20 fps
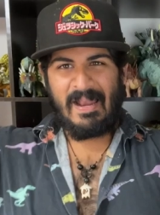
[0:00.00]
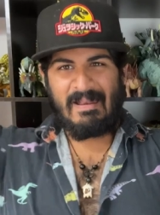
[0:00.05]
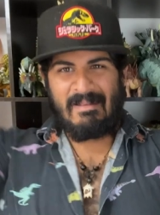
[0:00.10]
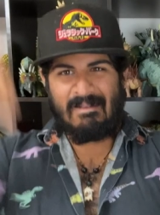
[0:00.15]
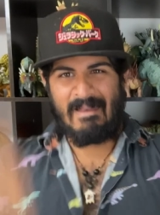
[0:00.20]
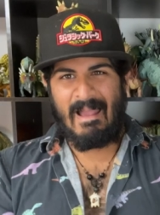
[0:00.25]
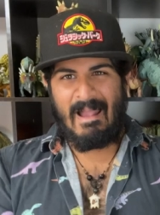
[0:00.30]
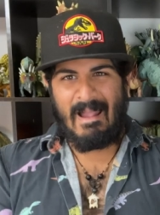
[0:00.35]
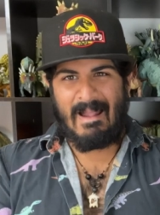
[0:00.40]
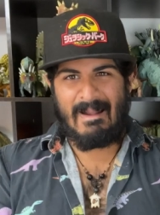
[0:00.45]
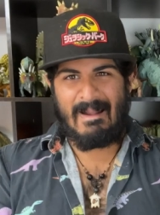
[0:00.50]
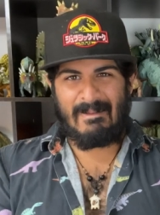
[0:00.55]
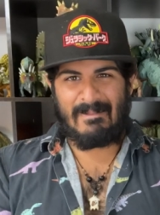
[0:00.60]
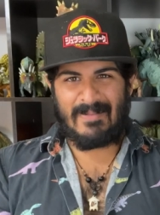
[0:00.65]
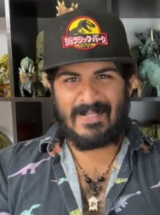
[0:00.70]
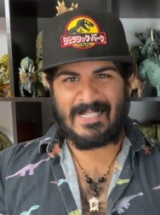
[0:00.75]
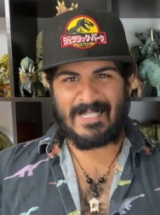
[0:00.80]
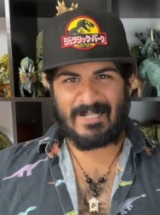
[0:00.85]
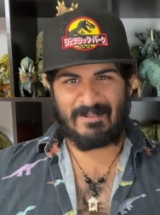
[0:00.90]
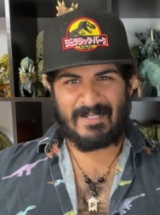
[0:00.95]
now!
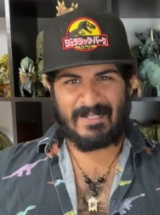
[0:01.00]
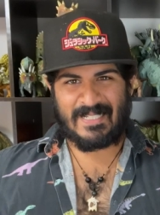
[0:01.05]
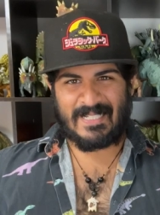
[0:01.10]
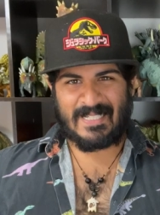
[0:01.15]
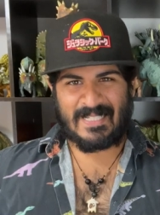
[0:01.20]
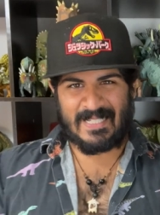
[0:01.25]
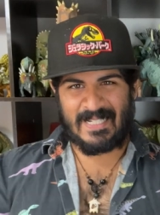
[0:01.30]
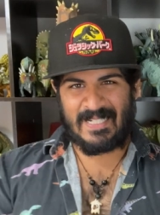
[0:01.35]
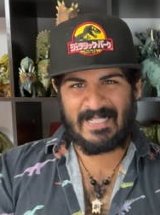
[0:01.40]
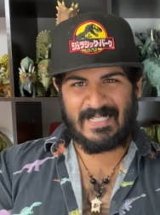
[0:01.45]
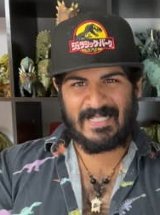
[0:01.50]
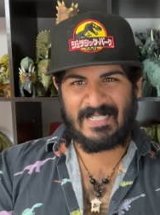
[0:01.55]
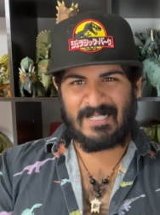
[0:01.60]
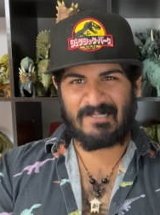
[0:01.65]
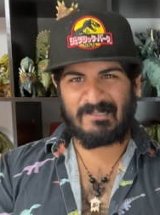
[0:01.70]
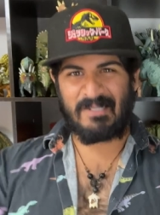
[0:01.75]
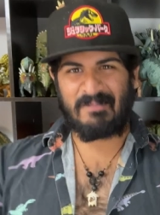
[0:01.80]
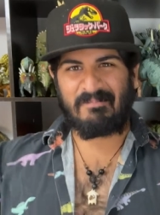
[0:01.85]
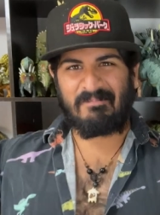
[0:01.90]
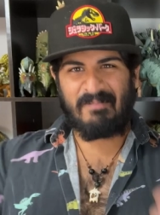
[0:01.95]
It's so
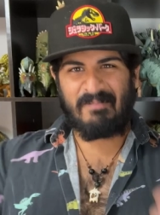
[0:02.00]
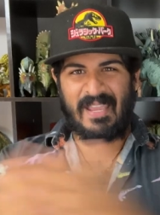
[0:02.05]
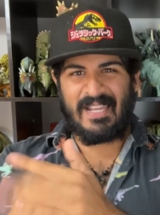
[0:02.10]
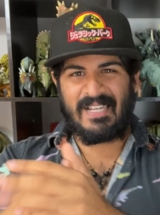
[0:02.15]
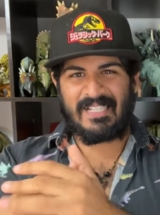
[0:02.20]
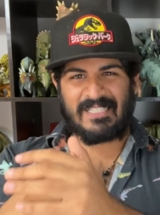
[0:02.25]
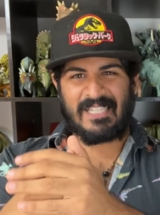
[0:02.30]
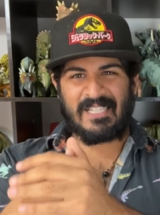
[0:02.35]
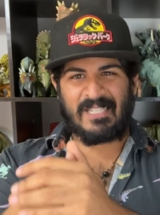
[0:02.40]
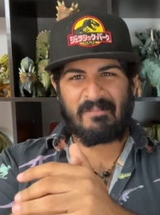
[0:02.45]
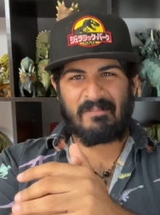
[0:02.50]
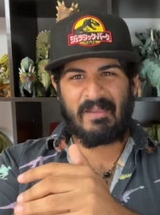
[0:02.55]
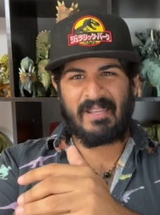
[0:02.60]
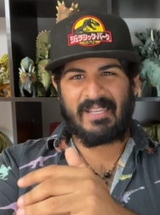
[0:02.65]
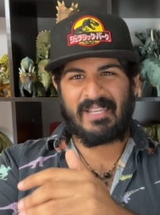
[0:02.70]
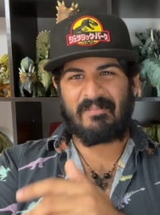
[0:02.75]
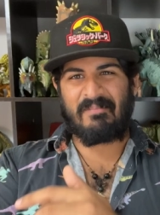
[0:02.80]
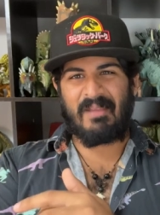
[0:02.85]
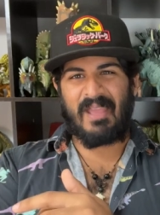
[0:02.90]
exciting! We made it to Dominion,